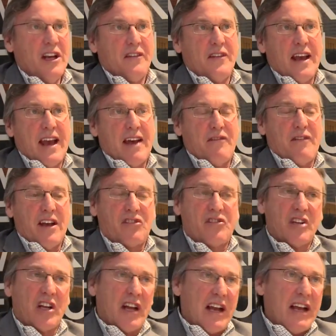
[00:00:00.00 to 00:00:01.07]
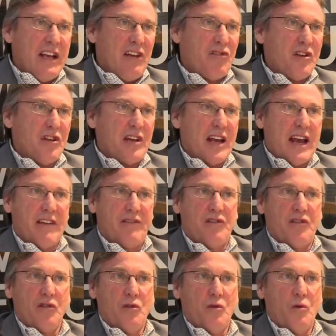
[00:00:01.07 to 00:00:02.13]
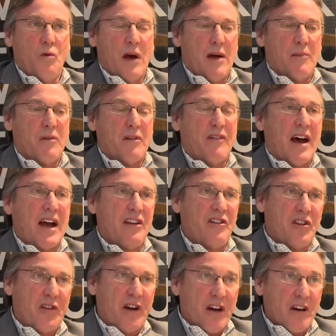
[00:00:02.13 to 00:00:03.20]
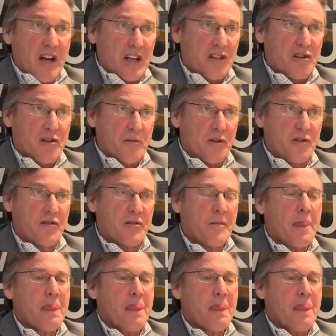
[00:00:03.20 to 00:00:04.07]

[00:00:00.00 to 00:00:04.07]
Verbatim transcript: They have SLAs that they have to provide to their customers,